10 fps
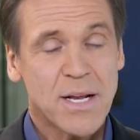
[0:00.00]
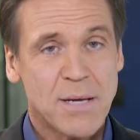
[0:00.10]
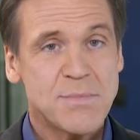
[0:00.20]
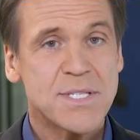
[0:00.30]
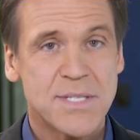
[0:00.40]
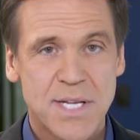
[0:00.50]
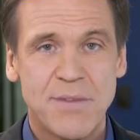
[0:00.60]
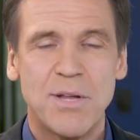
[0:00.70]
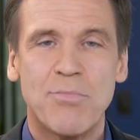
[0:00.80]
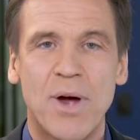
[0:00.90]
it comes to
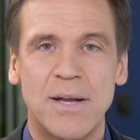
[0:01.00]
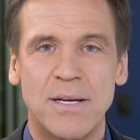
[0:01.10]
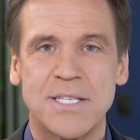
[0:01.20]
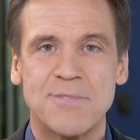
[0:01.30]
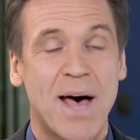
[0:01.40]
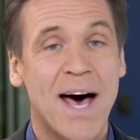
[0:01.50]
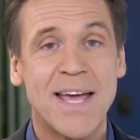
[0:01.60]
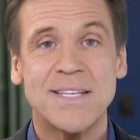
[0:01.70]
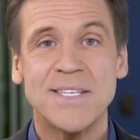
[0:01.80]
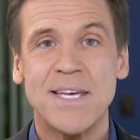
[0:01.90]
safety products,
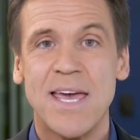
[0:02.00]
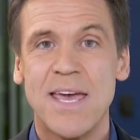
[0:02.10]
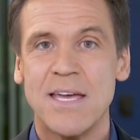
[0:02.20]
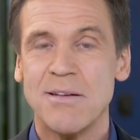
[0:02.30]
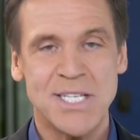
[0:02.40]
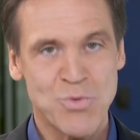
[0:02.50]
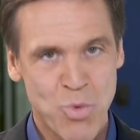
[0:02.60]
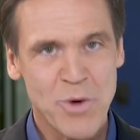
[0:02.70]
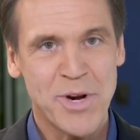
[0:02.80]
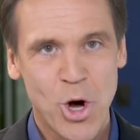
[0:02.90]
ISEA is
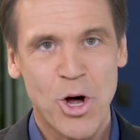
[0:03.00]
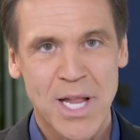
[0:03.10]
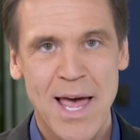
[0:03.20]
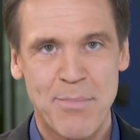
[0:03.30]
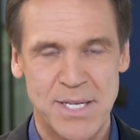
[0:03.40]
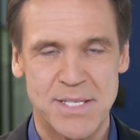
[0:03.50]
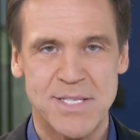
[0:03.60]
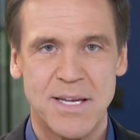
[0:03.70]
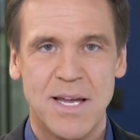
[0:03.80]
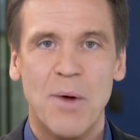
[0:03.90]
where it all happens.
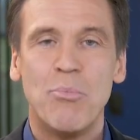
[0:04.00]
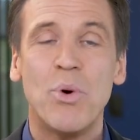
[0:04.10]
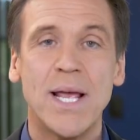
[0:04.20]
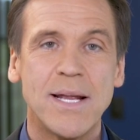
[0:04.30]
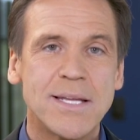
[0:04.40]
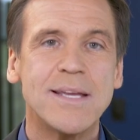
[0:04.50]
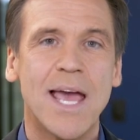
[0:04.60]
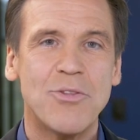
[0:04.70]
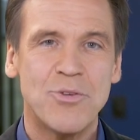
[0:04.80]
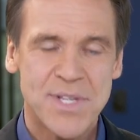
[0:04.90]
bringing
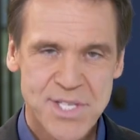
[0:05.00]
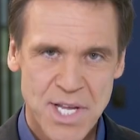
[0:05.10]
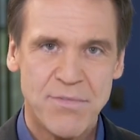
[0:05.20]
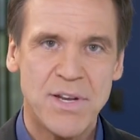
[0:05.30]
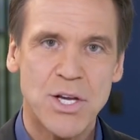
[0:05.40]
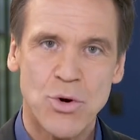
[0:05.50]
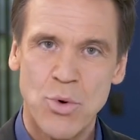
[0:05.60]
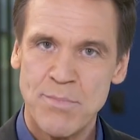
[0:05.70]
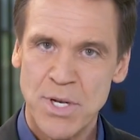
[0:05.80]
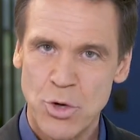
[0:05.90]
together the safety
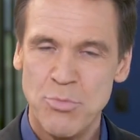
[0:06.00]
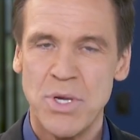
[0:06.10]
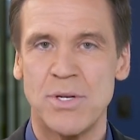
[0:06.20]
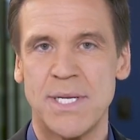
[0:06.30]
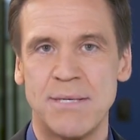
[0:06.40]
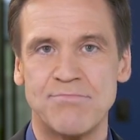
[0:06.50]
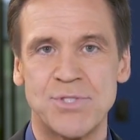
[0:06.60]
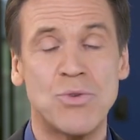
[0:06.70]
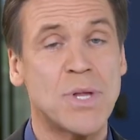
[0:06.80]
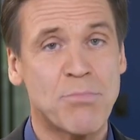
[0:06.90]
equipment community
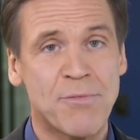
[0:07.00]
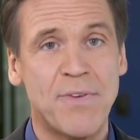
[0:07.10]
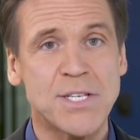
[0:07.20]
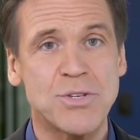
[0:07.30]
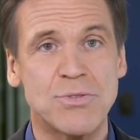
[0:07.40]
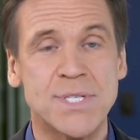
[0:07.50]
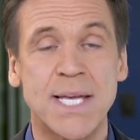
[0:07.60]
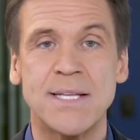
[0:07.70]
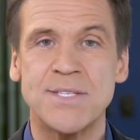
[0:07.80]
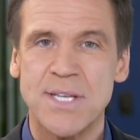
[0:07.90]
so that professionals
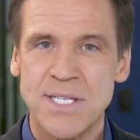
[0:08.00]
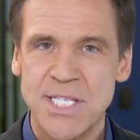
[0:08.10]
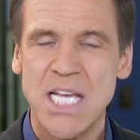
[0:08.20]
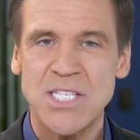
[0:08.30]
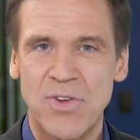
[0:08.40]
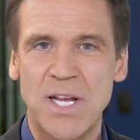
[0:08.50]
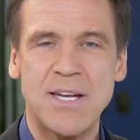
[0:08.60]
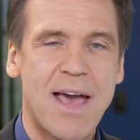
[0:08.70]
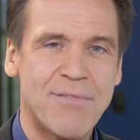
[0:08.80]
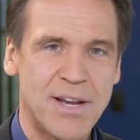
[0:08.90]
can successfully
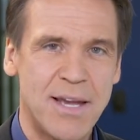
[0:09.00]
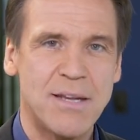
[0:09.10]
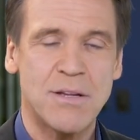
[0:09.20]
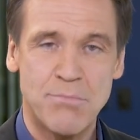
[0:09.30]
navigate